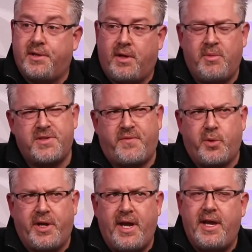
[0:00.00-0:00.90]
almost
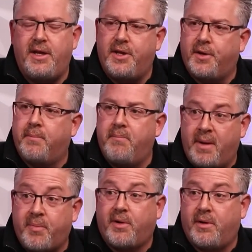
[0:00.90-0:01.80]
48 year
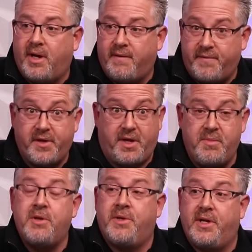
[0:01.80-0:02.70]
member of the
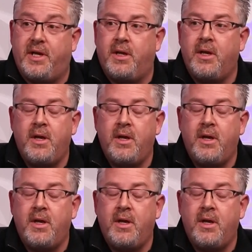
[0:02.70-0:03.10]
community.